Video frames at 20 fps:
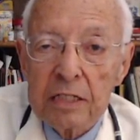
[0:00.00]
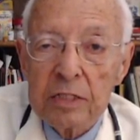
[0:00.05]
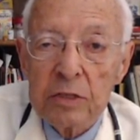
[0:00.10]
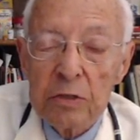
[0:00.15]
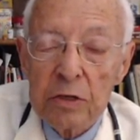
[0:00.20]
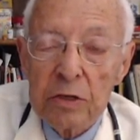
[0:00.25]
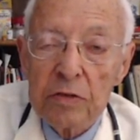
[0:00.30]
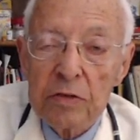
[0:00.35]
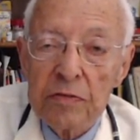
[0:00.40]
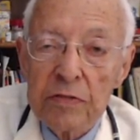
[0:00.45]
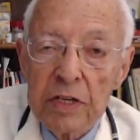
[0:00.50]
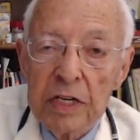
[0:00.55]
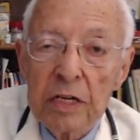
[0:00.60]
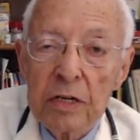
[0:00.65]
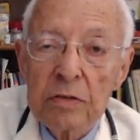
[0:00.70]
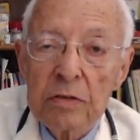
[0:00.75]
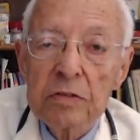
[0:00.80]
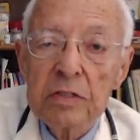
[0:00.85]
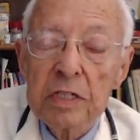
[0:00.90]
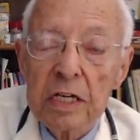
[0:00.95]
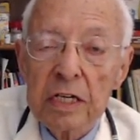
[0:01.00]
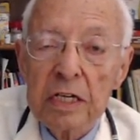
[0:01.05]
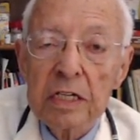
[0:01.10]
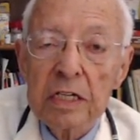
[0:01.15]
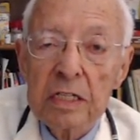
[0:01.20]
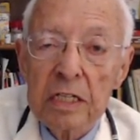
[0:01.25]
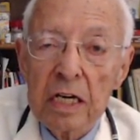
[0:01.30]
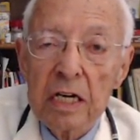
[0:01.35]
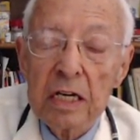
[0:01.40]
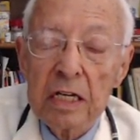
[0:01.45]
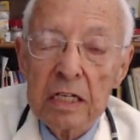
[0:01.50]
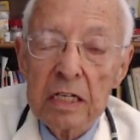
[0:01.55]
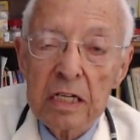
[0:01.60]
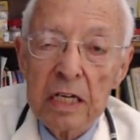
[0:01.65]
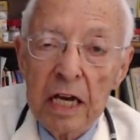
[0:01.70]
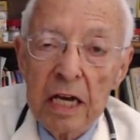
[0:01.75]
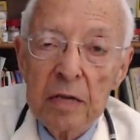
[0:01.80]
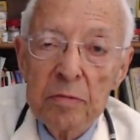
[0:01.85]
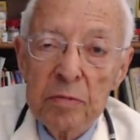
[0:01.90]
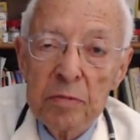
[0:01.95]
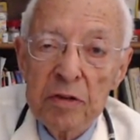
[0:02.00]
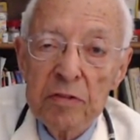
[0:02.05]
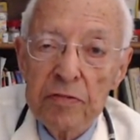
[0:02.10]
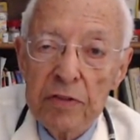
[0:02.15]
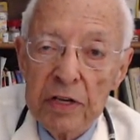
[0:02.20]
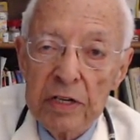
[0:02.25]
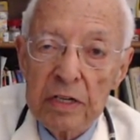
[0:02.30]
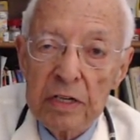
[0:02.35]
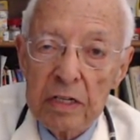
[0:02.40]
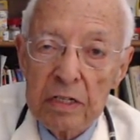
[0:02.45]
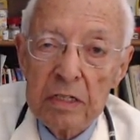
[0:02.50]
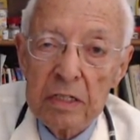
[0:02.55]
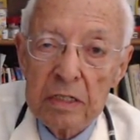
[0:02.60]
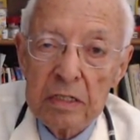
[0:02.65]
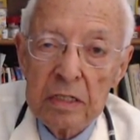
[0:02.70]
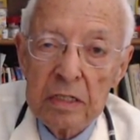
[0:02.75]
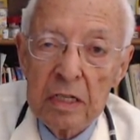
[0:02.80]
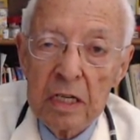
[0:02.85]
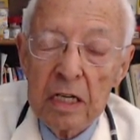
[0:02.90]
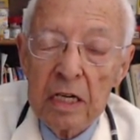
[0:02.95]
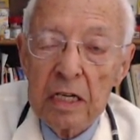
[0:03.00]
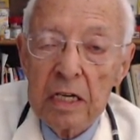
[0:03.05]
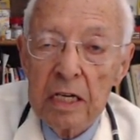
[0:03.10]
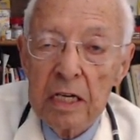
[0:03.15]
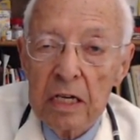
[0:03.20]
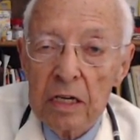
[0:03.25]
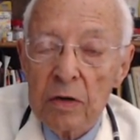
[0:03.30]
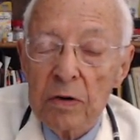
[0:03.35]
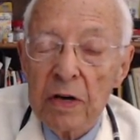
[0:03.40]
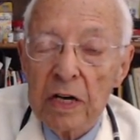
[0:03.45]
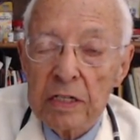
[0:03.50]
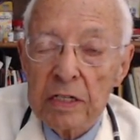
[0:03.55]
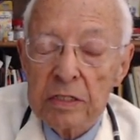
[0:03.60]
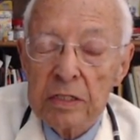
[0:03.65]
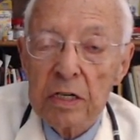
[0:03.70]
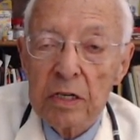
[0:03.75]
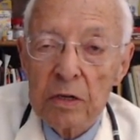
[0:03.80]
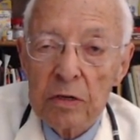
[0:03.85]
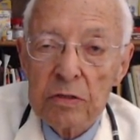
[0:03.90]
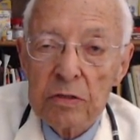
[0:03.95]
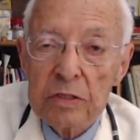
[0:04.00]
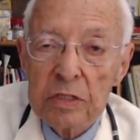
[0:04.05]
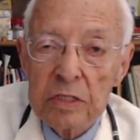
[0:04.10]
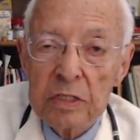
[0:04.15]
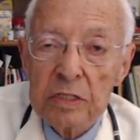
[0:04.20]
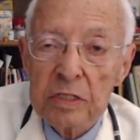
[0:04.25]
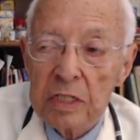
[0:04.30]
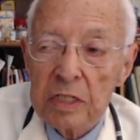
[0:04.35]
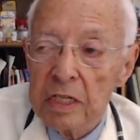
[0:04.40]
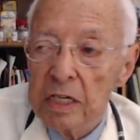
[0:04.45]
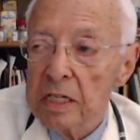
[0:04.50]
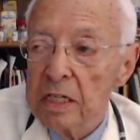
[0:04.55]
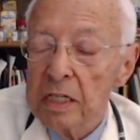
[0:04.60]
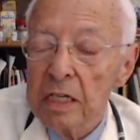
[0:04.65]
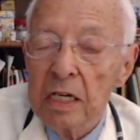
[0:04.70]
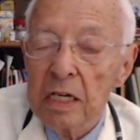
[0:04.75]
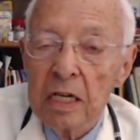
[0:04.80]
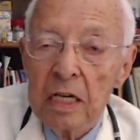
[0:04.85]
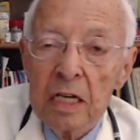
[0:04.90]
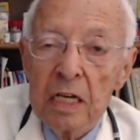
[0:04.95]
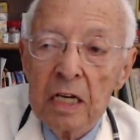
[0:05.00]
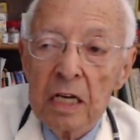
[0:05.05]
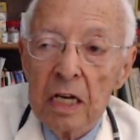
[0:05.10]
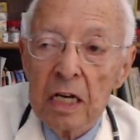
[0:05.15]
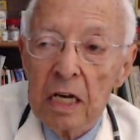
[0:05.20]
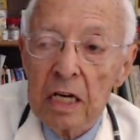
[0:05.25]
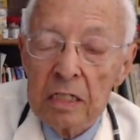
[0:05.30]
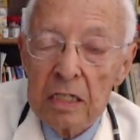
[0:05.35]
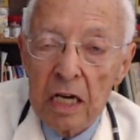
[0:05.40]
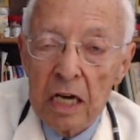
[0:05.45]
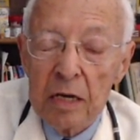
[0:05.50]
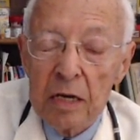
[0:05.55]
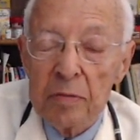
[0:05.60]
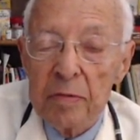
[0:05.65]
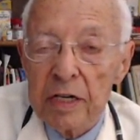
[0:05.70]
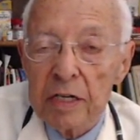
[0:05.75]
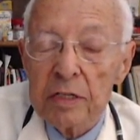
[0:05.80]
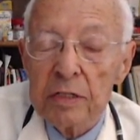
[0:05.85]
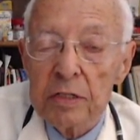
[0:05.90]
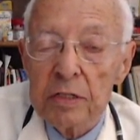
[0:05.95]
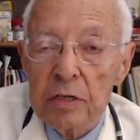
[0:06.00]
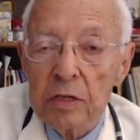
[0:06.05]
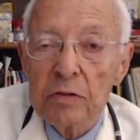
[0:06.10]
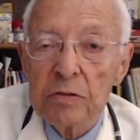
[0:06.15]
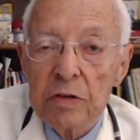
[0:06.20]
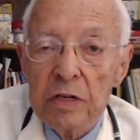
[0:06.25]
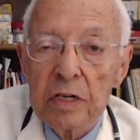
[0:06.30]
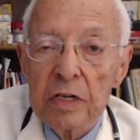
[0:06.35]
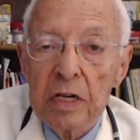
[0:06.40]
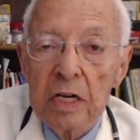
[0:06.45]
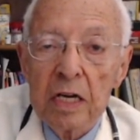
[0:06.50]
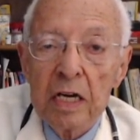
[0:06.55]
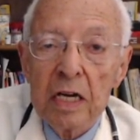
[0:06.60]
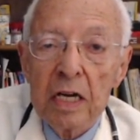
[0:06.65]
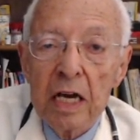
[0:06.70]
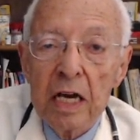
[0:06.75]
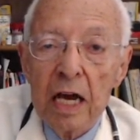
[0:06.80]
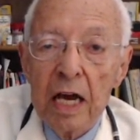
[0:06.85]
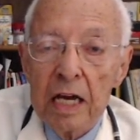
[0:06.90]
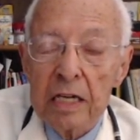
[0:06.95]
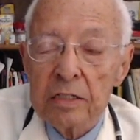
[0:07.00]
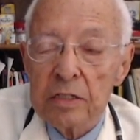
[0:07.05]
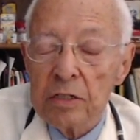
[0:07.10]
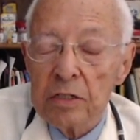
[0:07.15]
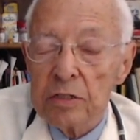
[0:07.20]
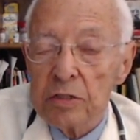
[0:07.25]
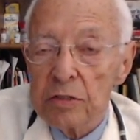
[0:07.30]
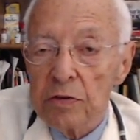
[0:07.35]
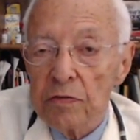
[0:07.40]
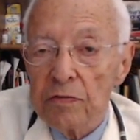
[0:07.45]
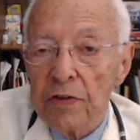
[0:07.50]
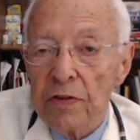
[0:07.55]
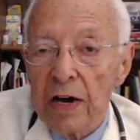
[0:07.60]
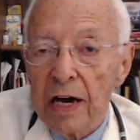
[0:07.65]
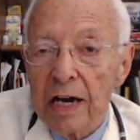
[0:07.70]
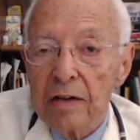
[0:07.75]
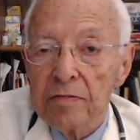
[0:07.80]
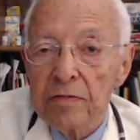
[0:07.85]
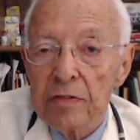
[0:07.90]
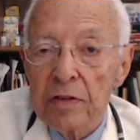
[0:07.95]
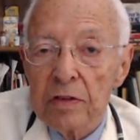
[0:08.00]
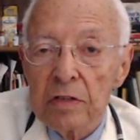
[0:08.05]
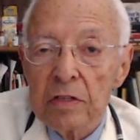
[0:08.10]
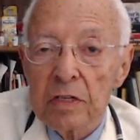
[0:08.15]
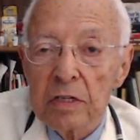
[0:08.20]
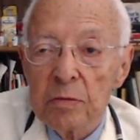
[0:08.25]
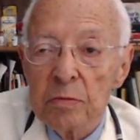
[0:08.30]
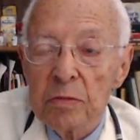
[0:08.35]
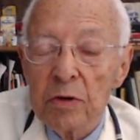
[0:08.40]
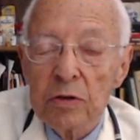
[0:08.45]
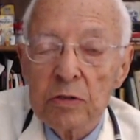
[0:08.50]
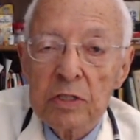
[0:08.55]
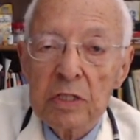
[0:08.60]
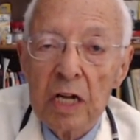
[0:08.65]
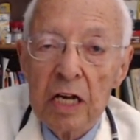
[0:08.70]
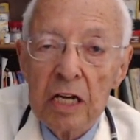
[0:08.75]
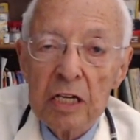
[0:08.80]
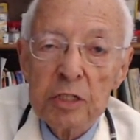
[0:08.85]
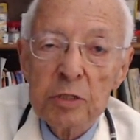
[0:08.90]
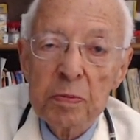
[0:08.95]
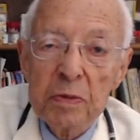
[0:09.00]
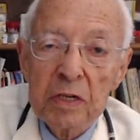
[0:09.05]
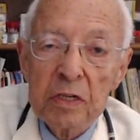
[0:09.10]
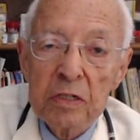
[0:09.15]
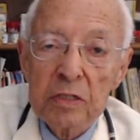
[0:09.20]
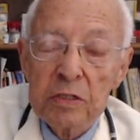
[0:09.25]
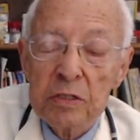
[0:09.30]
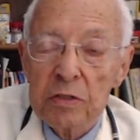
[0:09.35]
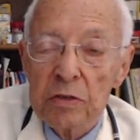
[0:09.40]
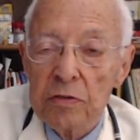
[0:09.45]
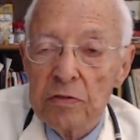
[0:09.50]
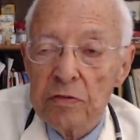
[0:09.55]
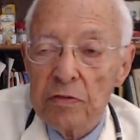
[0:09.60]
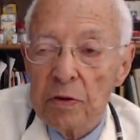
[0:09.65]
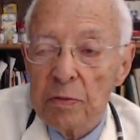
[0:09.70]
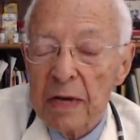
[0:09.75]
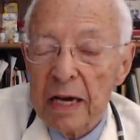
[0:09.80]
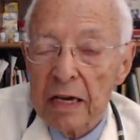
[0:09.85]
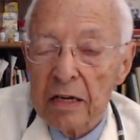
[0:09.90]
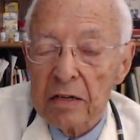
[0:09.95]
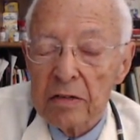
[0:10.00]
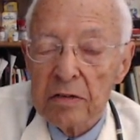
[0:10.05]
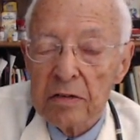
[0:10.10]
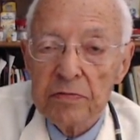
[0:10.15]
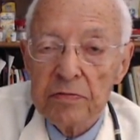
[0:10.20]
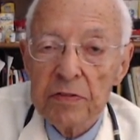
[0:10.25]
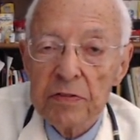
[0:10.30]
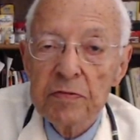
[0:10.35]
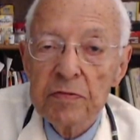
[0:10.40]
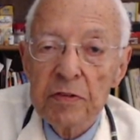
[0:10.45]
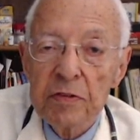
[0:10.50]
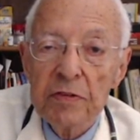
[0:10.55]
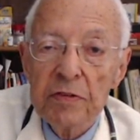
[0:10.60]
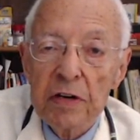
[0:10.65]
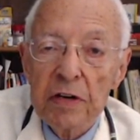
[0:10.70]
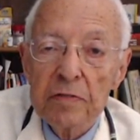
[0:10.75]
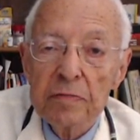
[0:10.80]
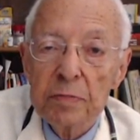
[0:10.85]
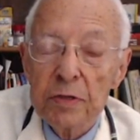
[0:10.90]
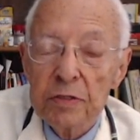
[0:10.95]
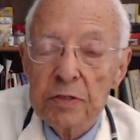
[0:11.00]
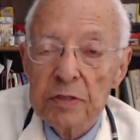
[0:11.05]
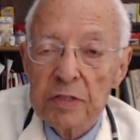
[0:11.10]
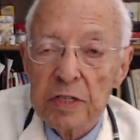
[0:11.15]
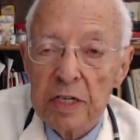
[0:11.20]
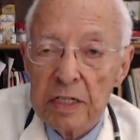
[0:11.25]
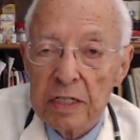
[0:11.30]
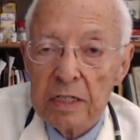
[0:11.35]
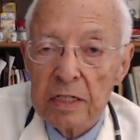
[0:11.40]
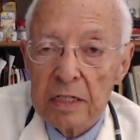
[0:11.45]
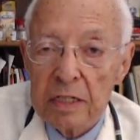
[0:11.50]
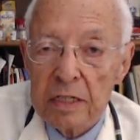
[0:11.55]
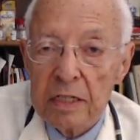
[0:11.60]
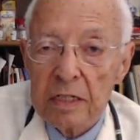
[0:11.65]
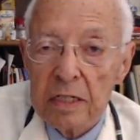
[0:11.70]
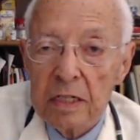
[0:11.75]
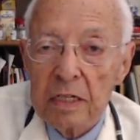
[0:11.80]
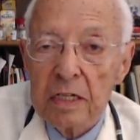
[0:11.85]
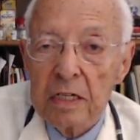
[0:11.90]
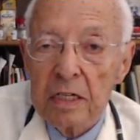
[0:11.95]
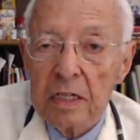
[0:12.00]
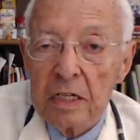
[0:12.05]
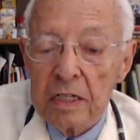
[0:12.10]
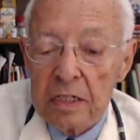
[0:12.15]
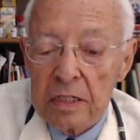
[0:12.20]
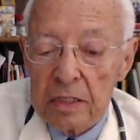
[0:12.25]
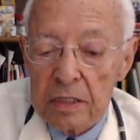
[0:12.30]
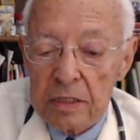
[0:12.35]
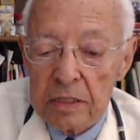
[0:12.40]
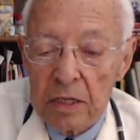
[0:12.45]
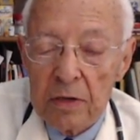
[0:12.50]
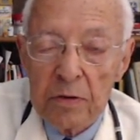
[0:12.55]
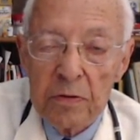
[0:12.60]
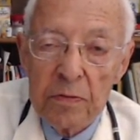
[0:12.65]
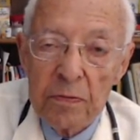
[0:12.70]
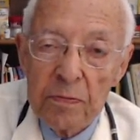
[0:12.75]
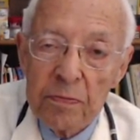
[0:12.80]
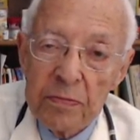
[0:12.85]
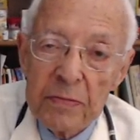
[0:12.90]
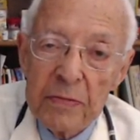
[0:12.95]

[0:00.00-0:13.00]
sort of ketogenic diet can be fatal. Ketoacidosis in uh, diabetic children has a survival in most hospitals of about 55 percent. So